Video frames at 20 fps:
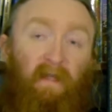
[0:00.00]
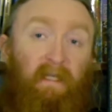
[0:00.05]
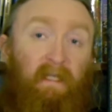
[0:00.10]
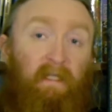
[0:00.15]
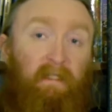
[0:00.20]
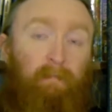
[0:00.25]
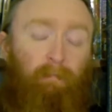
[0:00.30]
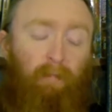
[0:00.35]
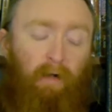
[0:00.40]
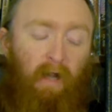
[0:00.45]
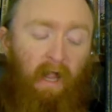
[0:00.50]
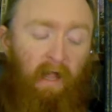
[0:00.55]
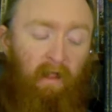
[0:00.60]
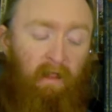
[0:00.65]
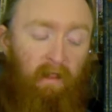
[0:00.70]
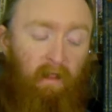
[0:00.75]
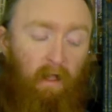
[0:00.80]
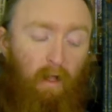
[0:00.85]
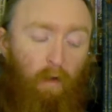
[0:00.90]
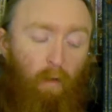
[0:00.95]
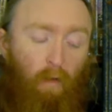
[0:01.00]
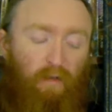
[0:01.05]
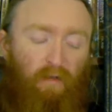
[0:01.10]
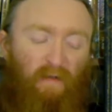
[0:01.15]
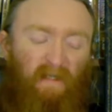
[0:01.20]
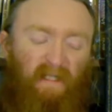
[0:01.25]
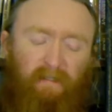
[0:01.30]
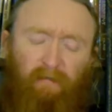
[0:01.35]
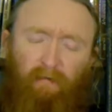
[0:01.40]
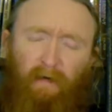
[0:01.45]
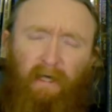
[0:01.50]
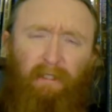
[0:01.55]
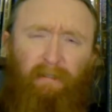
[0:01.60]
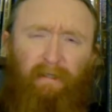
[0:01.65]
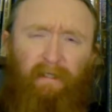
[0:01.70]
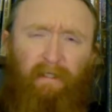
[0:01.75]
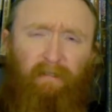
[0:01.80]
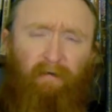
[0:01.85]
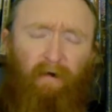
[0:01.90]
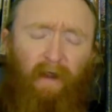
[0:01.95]
Then his breath, which was
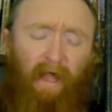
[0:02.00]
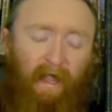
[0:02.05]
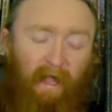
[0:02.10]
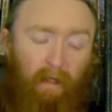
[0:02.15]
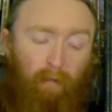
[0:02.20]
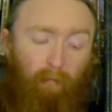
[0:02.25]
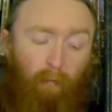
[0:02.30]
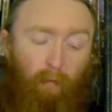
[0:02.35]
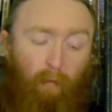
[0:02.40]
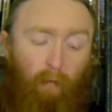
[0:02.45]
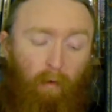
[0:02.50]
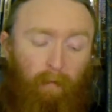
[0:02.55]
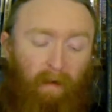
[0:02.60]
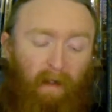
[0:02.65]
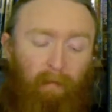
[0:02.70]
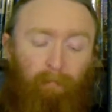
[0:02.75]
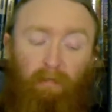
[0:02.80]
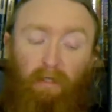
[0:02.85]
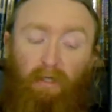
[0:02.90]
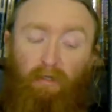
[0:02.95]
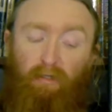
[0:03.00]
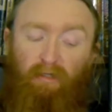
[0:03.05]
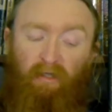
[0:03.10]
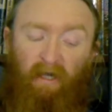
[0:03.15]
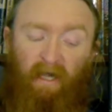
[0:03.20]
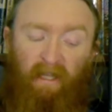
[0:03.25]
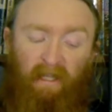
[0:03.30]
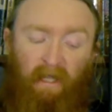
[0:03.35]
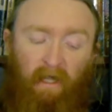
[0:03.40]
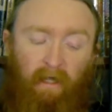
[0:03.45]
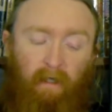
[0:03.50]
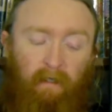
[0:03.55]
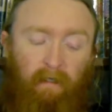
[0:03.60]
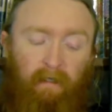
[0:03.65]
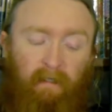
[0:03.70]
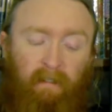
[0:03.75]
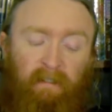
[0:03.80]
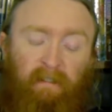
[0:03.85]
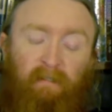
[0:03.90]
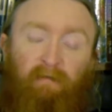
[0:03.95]
strangely dry and warm and putrid,
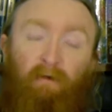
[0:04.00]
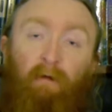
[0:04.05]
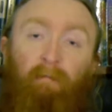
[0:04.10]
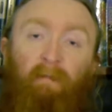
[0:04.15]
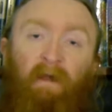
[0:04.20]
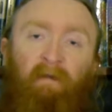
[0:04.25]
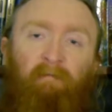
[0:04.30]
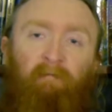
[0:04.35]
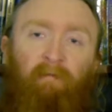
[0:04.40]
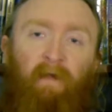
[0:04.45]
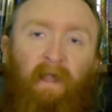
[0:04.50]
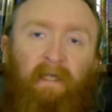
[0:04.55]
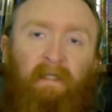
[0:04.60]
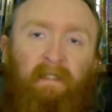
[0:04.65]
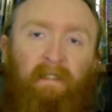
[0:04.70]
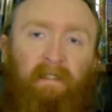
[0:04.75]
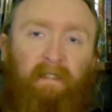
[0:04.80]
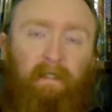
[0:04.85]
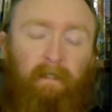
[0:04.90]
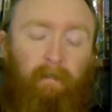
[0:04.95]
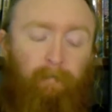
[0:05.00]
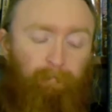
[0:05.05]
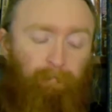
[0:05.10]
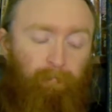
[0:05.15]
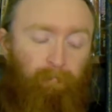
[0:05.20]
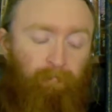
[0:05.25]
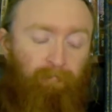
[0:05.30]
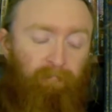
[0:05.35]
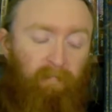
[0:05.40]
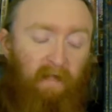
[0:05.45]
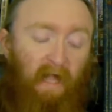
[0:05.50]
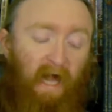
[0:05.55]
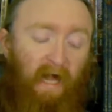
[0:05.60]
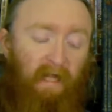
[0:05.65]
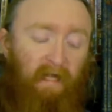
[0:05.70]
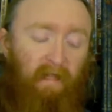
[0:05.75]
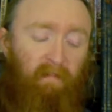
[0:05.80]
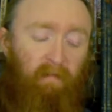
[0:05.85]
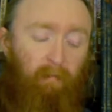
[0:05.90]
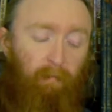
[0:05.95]
struck my face.
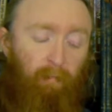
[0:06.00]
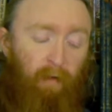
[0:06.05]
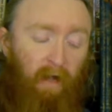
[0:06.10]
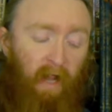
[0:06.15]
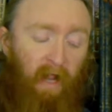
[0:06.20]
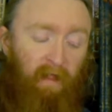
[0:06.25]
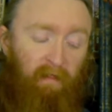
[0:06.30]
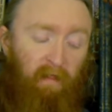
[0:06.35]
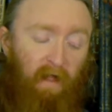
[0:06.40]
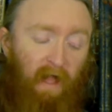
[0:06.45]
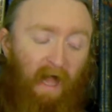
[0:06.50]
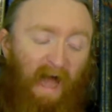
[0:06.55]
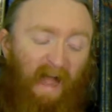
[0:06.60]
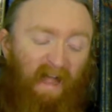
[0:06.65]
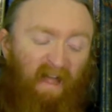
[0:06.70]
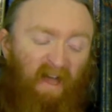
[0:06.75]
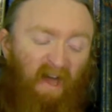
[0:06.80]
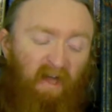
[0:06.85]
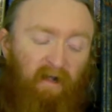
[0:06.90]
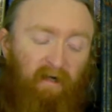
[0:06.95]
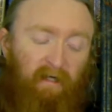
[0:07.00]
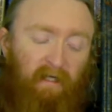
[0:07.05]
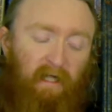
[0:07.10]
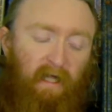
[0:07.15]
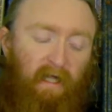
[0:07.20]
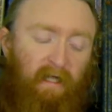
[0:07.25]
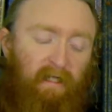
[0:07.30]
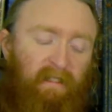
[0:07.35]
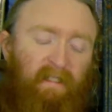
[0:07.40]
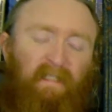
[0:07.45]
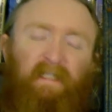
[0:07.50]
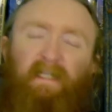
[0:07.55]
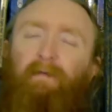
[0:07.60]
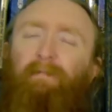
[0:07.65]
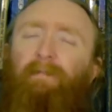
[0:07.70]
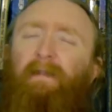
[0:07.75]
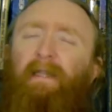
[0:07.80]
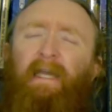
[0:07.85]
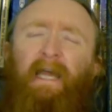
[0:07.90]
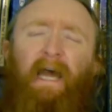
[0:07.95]
And in the breath I heard,
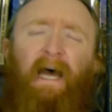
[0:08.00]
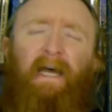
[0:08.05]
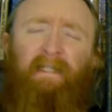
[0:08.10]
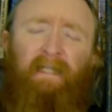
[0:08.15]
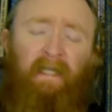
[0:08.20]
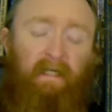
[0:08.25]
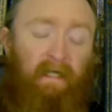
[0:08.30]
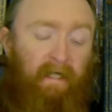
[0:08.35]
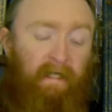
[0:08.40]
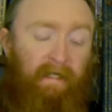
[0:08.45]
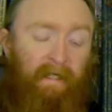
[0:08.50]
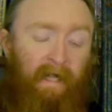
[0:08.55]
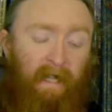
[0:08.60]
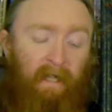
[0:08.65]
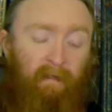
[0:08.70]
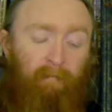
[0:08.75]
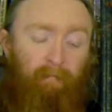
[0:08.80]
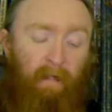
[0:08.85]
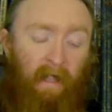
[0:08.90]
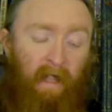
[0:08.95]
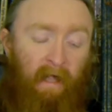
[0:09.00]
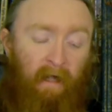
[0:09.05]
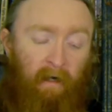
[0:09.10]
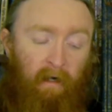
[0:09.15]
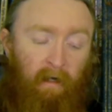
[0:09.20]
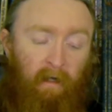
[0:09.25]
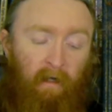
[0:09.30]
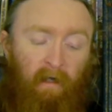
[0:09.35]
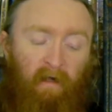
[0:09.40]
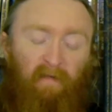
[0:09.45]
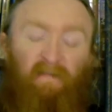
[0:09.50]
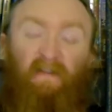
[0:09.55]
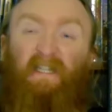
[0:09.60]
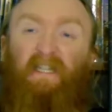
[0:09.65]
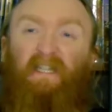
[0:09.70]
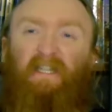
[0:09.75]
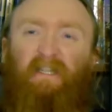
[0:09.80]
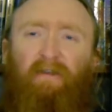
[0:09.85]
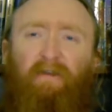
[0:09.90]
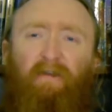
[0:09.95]
dimly as in a nightmare,
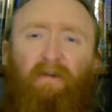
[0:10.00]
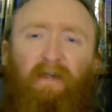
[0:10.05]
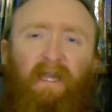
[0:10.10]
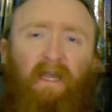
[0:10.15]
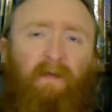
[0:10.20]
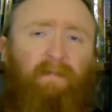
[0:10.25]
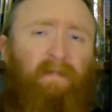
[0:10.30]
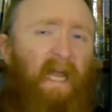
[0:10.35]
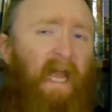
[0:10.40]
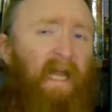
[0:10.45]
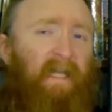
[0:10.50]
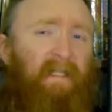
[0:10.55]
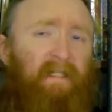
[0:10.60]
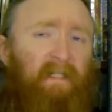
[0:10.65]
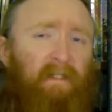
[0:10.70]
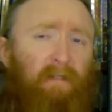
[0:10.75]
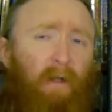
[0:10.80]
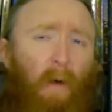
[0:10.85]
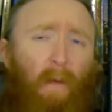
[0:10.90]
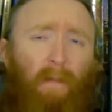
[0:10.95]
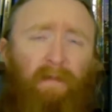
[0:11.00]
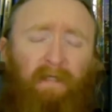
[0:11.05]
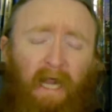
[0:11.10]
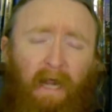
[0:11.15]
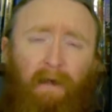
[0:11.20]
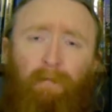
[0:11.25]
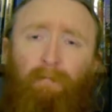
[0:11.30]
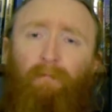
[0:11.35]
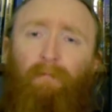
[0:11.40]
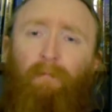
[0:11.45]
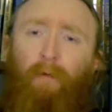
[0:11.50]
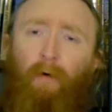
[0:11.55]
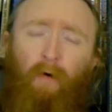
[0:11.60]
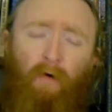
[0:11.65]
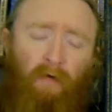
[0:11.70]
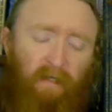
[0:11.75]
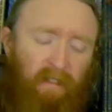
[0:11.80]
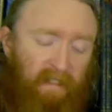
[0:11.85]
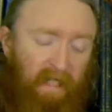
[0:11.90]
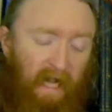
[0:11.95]
the screams and sobs and
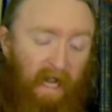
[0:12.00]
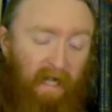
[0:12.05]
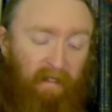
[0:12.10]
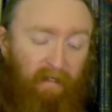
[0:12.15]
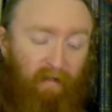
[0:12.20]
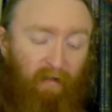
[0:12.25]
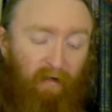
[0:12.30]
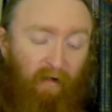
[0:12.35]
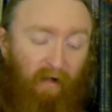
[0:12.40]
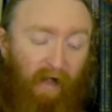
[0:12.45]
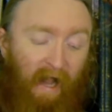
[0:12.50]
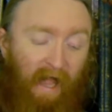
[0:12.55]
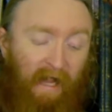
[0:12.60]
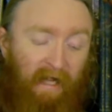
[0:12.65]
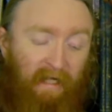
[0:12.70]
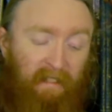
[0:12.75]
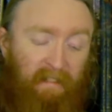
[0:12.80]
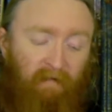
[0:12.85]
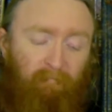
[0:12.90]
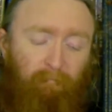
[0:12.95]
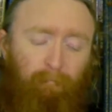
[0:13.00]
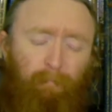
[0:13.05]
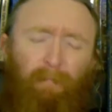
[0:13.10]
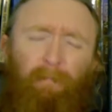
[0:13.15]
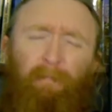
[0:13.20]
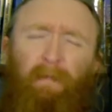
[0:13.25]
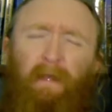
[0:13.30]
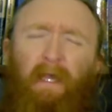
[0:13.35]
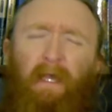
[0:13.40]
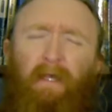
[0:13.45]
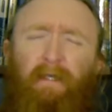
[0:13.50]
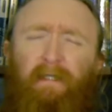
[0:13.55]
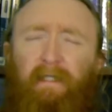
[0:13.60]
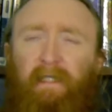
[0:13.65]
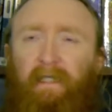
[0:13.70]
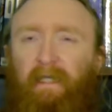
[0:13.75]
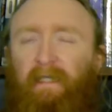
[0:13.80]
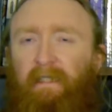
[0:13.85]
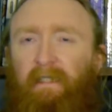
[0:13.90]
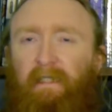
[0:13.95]
moans and cries of
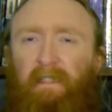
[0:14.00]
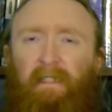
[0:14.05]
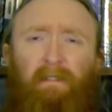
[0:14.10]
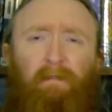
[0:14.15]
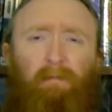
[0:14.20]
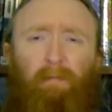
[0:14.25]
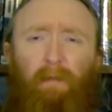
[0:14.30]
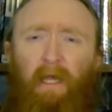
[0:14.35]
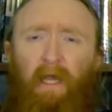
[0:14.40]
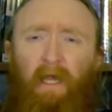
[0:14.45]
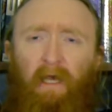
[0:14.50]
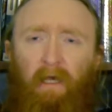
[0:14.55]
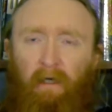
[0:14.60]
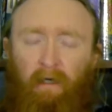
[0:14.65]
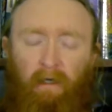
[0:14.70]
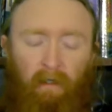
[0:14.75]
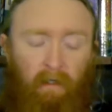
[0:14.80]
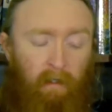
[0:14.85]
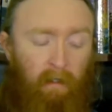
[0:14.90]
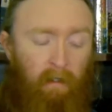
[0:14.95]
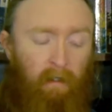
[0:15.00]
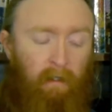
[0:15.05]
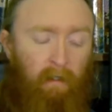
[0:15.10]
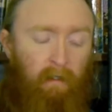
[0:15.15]
piercing and despair.